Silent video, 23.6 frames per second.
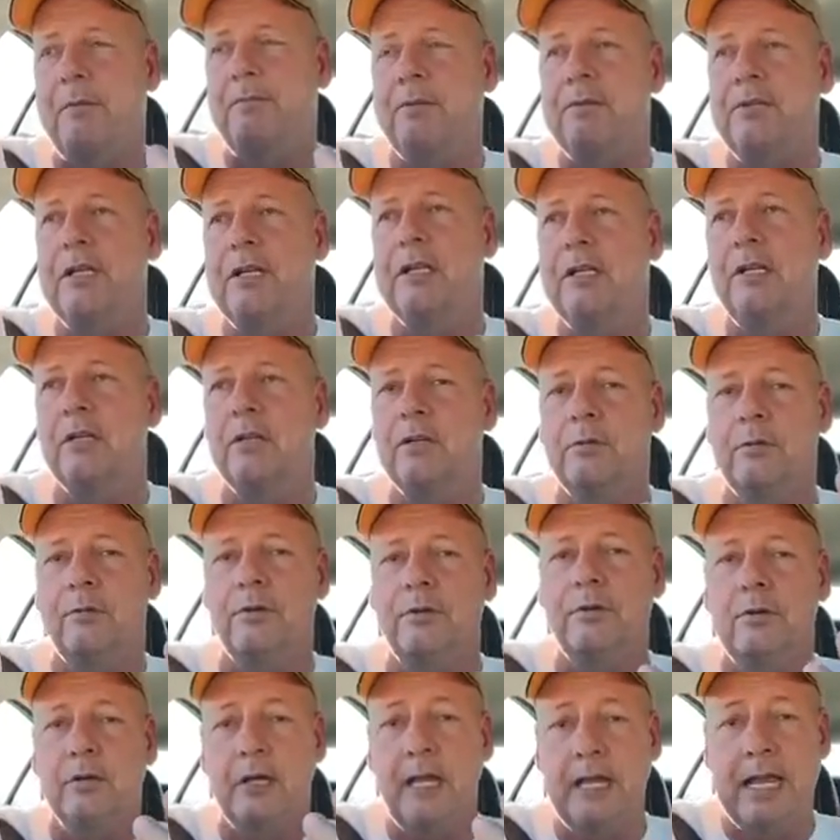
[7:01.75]
particular
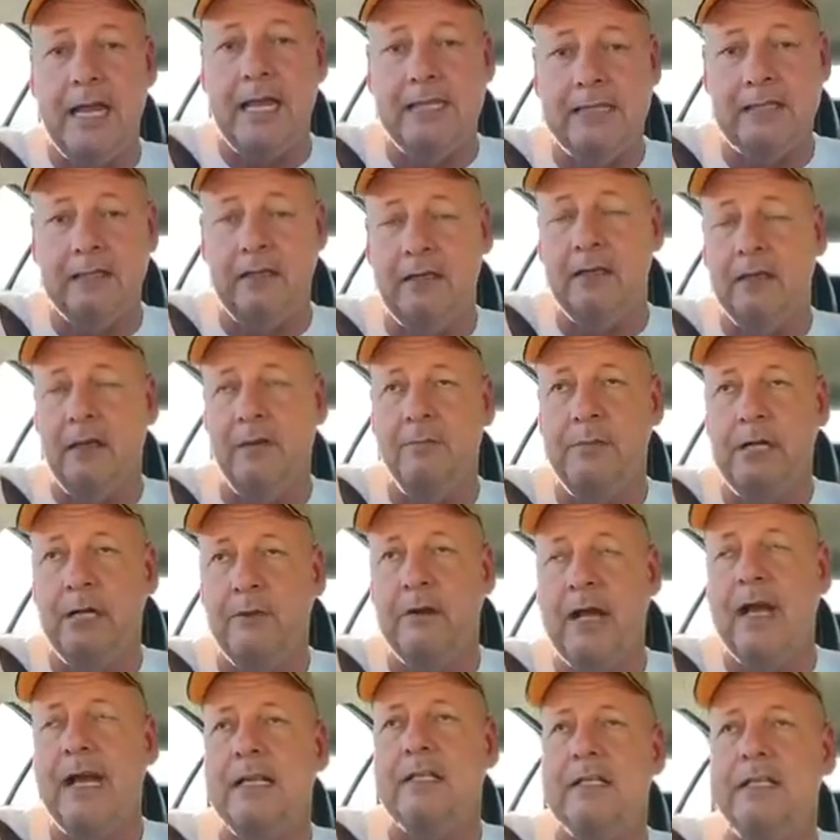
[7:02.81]
amino
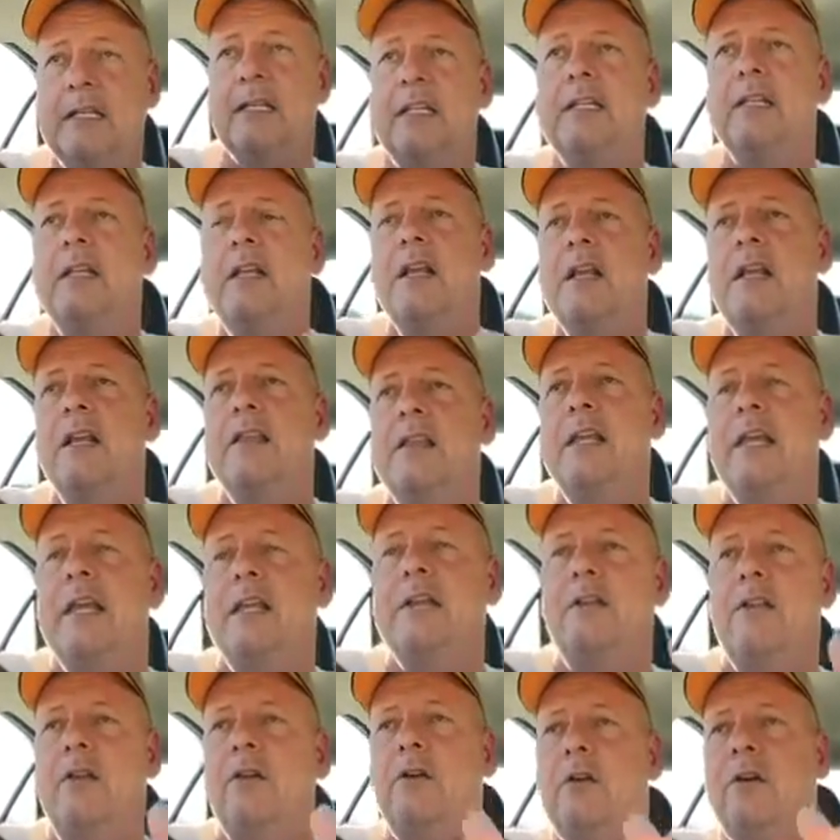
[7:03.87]
acid,
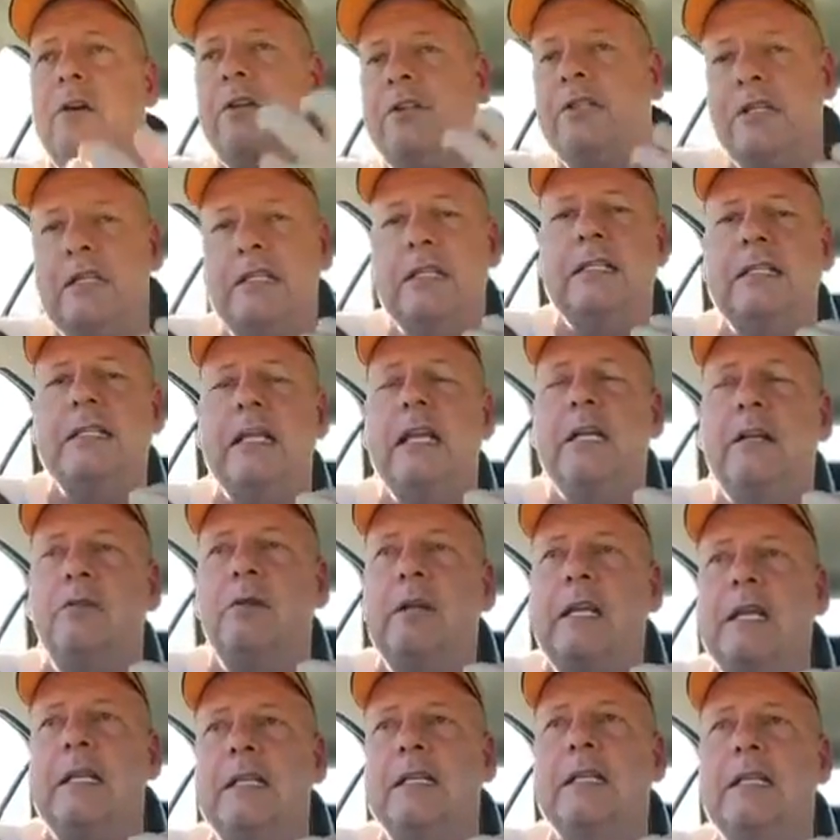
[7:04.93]
then the heart's going to take
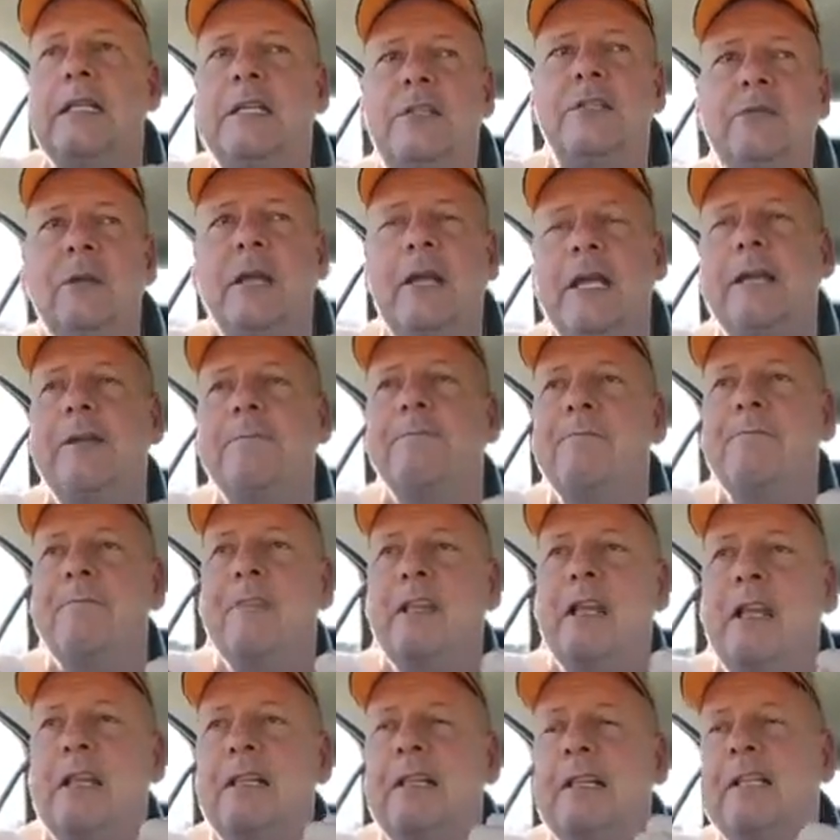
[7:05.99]
what it needs, right?
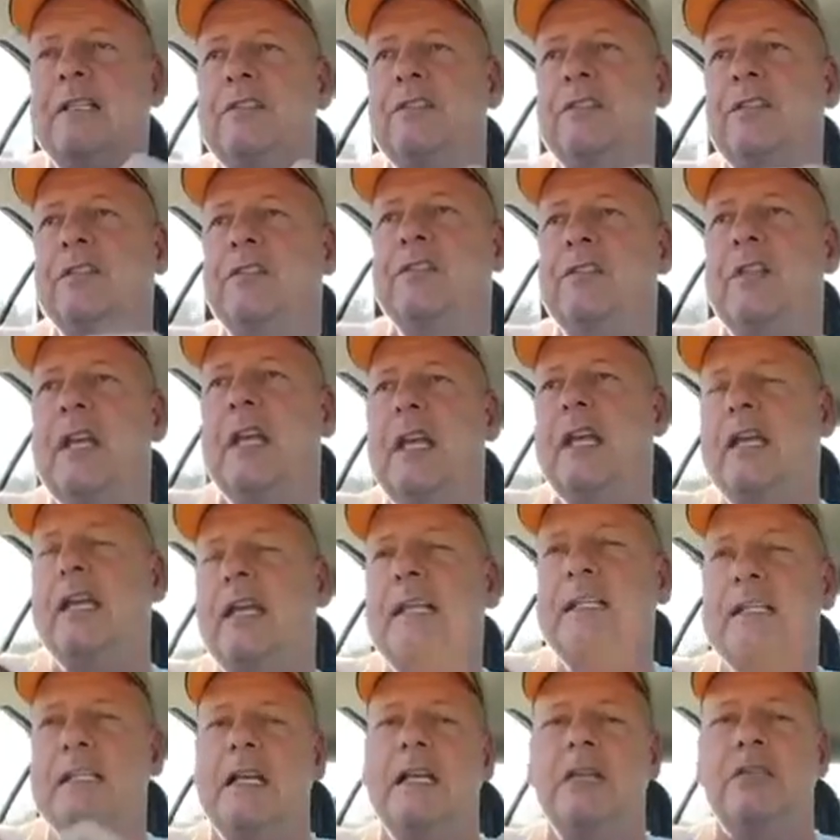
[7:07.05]
And let's just say
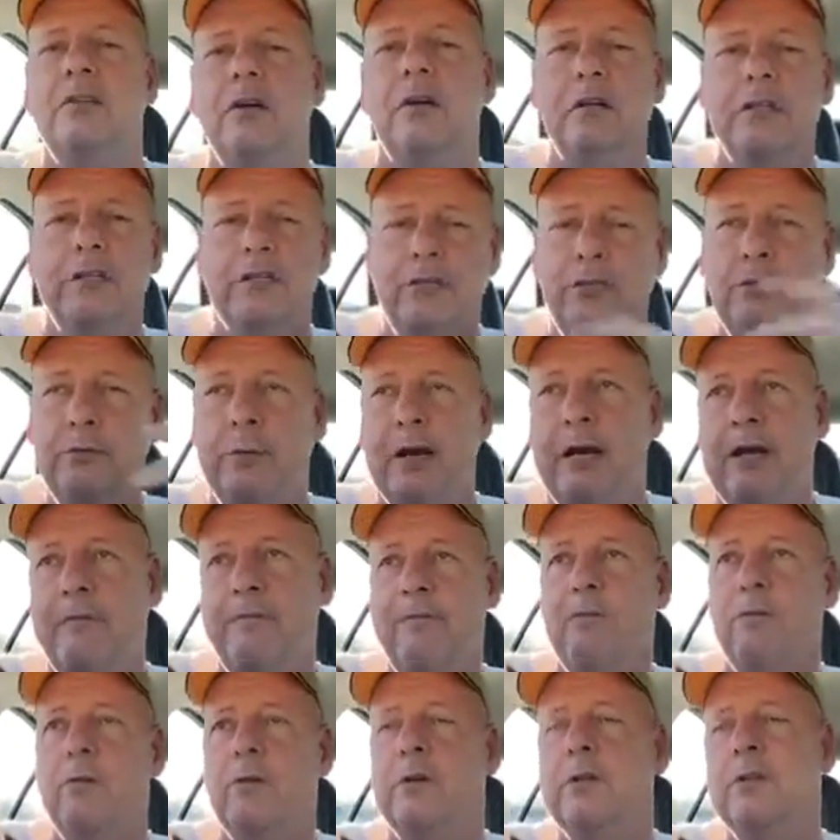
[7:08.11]
it takes all the
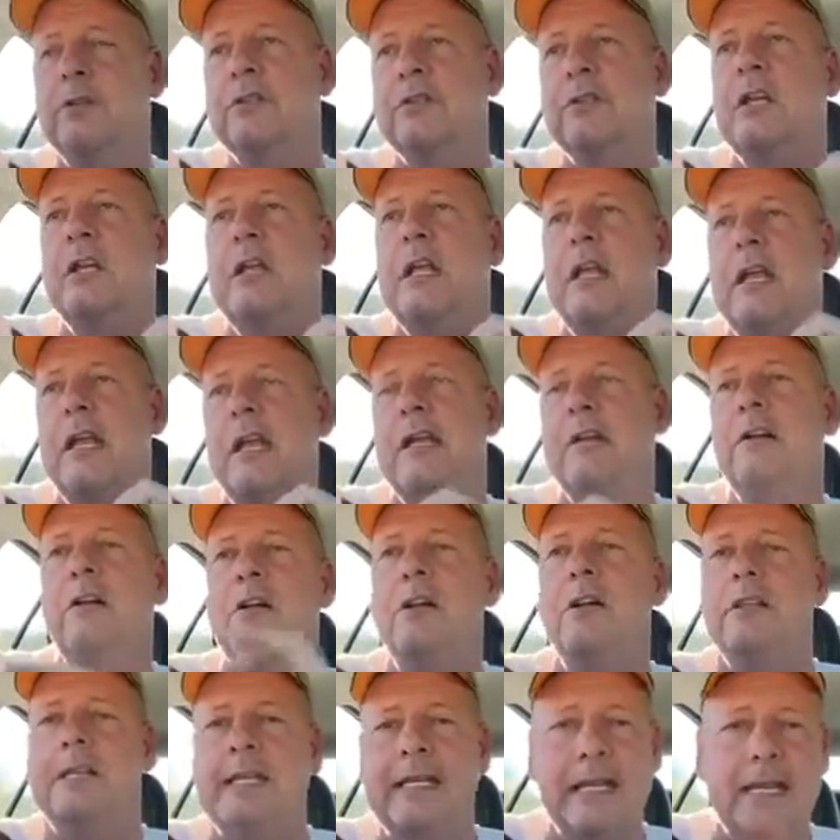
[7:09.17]
2x4s and
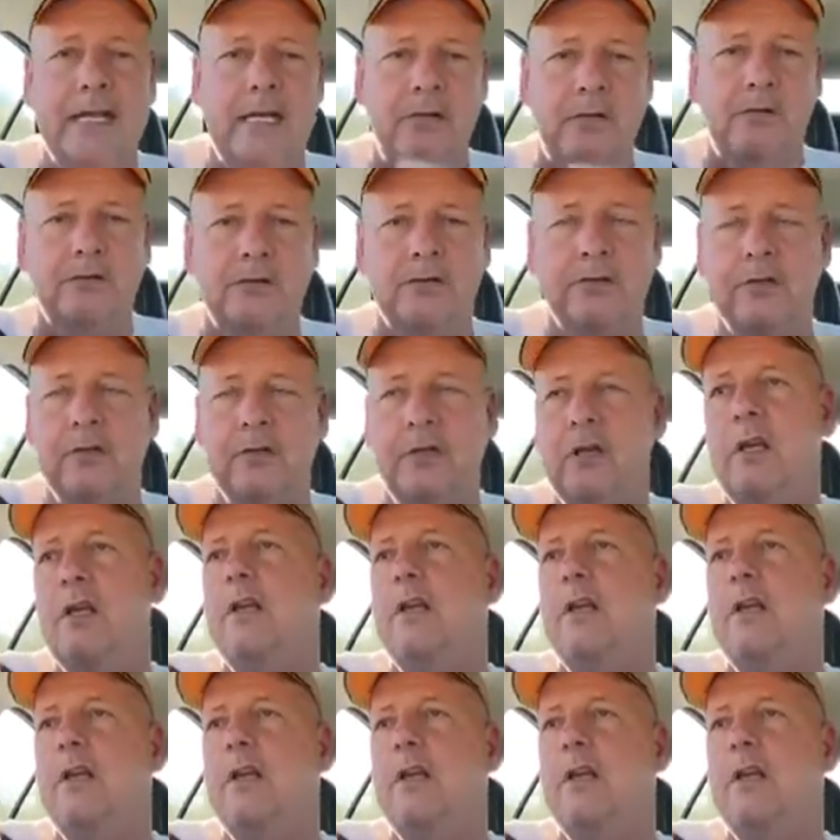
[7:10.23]
all the nails.